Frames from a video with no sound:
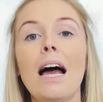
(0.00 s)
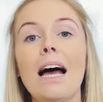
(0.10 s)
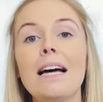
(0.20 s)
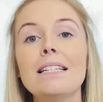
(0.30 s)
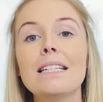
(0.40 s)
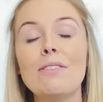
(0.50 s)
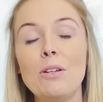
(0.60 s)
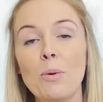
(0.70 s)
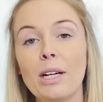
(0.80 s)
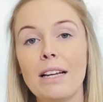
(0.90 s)
And if
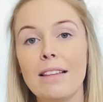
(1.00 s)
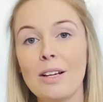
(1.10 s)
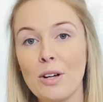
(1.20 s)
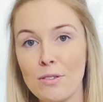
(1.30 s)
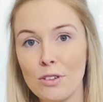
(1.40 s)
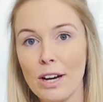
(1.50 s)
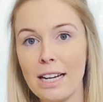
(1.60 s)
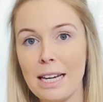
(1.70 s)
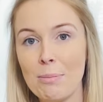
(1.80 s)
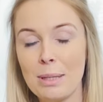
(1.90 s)
you want anything
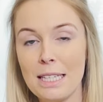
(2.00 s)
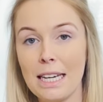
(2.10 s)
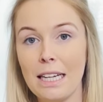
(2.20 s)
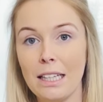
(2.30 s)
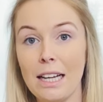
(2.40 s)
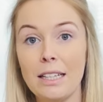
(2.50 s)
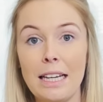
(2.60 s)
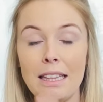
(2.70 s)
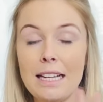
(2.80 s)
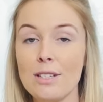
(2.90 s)
covering in particular
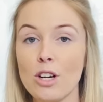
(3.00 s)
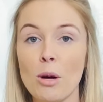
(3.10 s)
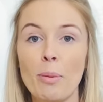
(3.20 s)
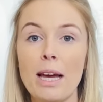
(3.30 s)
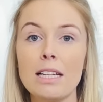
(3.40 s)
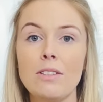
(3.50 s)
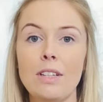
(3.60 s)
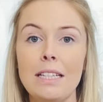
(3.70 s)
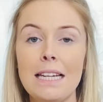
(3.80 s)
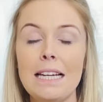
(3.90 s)
in these topics, if
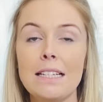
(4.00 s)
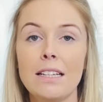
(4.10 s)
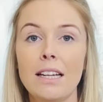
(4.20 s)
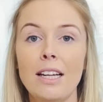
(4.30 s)
you need,